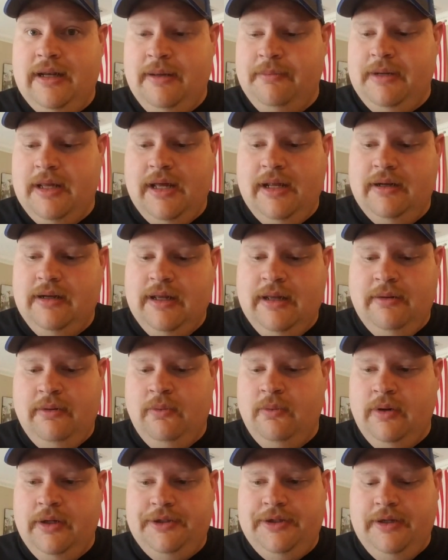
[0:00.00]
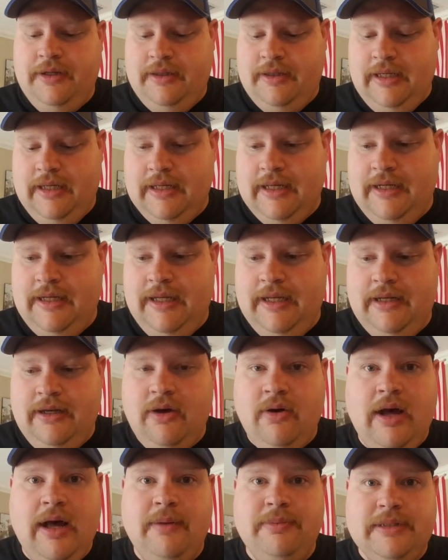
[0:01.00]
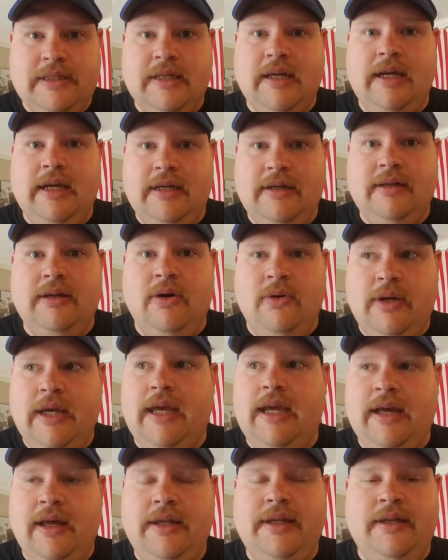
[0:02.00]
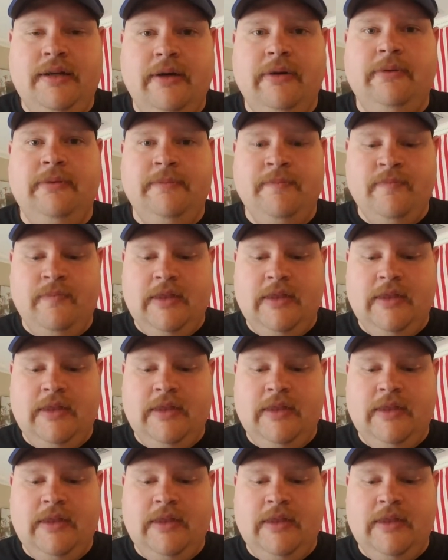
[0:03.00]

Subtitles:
I don't want you to think I did. No, I was like, okay, you know,